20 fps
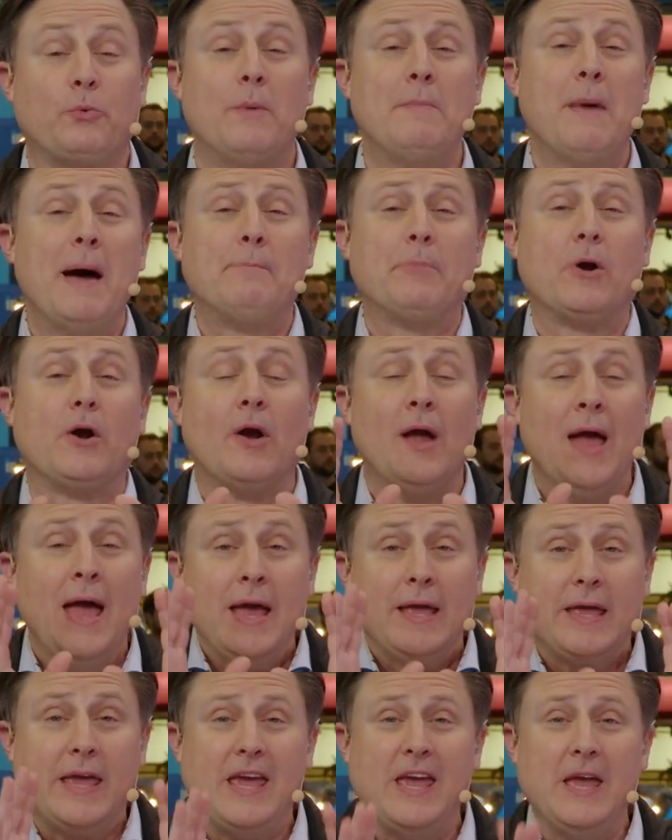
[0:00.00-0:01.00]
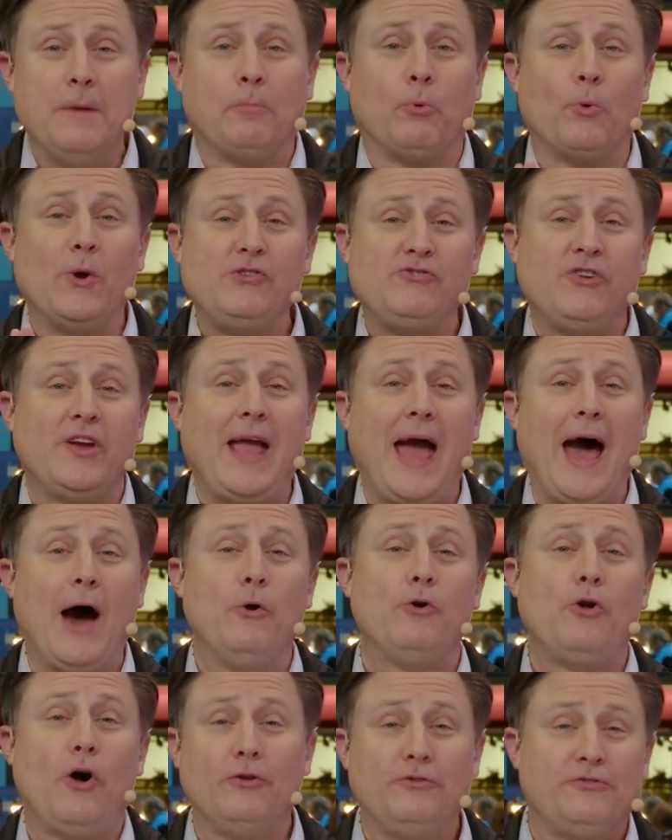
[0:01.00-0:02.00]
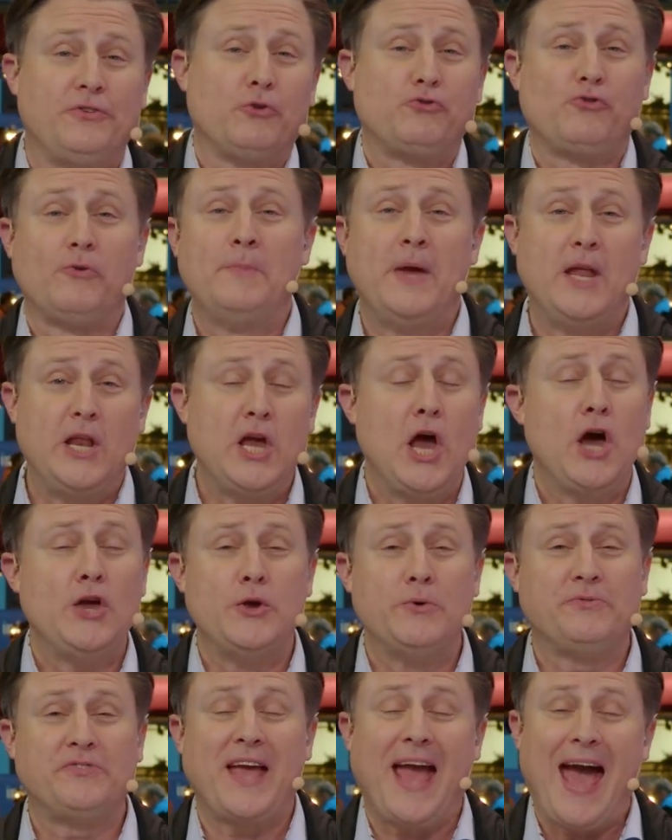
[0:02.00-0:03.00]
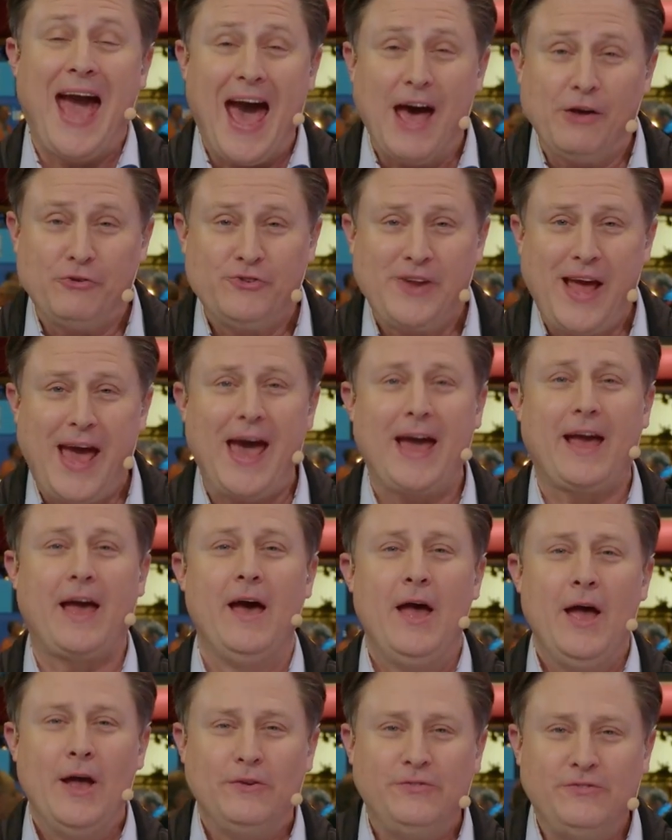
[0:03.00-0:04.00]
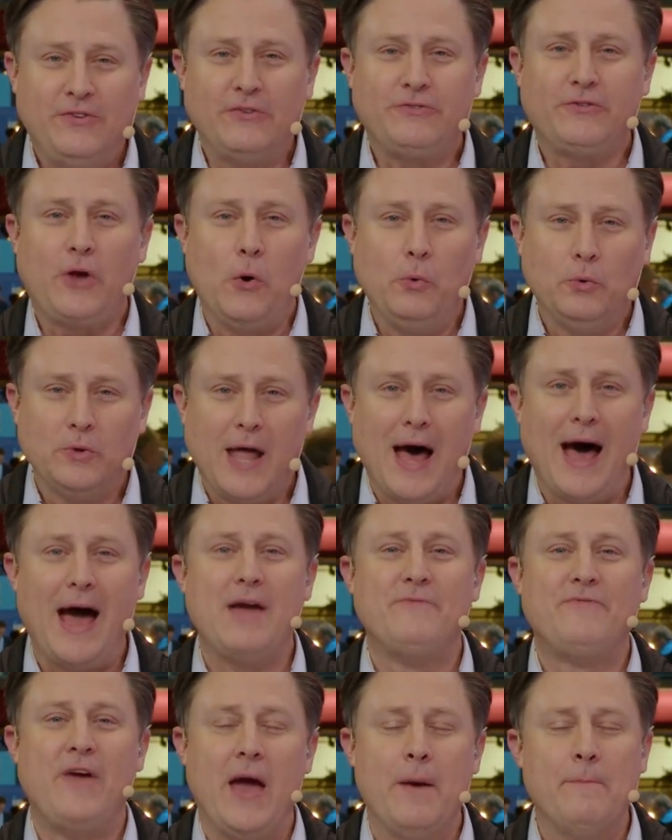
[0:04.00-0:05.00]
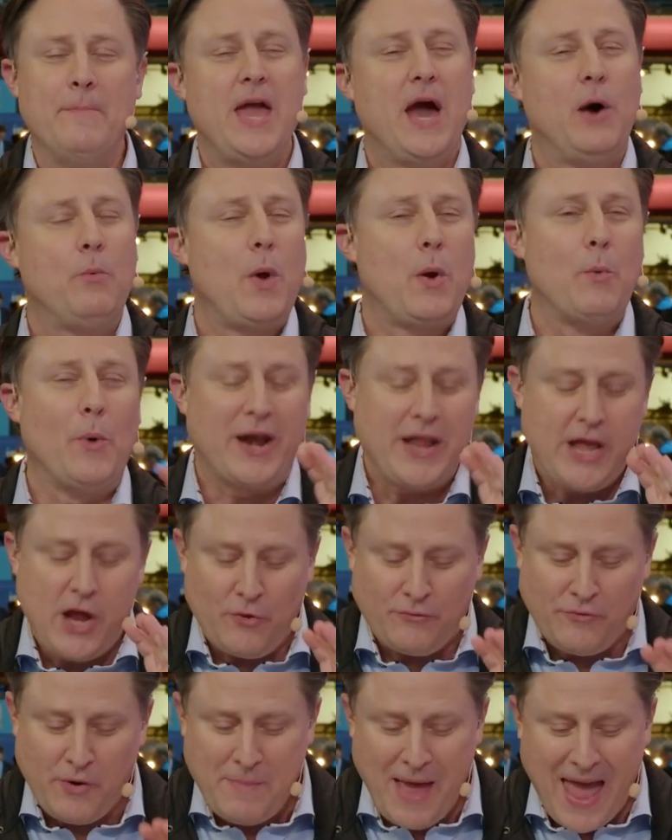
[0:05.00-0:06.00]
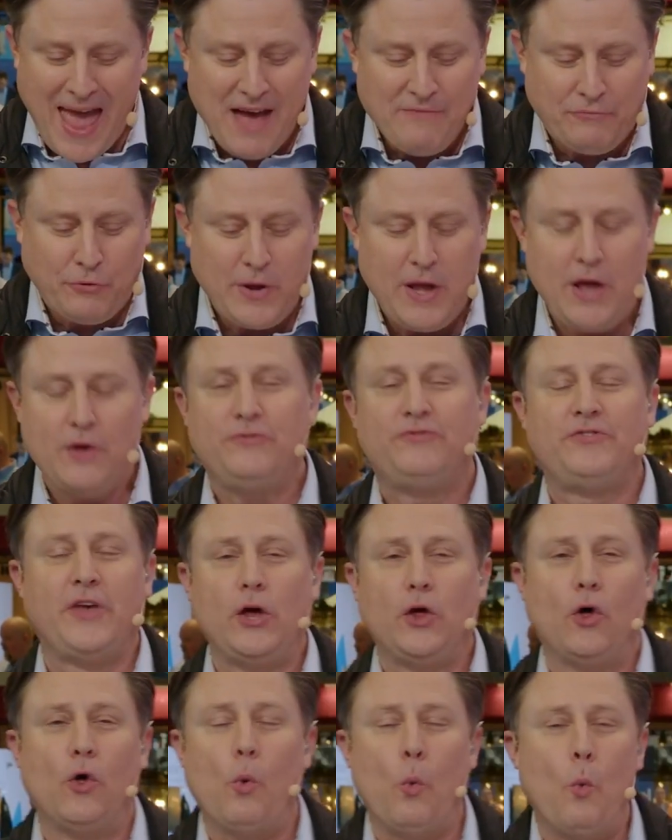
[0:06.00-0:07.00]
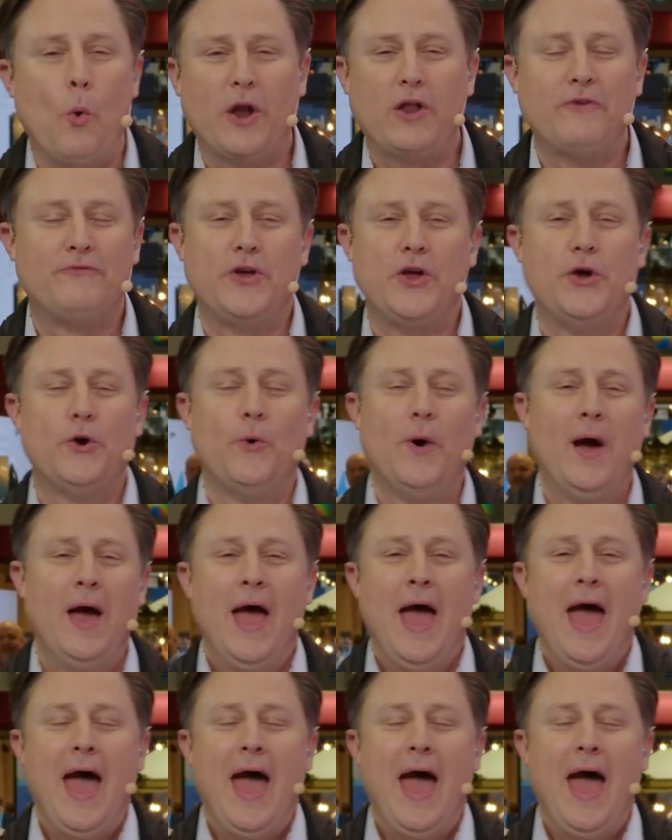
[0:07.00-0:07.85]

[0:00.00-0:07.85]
Remember, keep reaching out on social media using hashtag Cisco Live EMEA. We want to hear from every single one of you.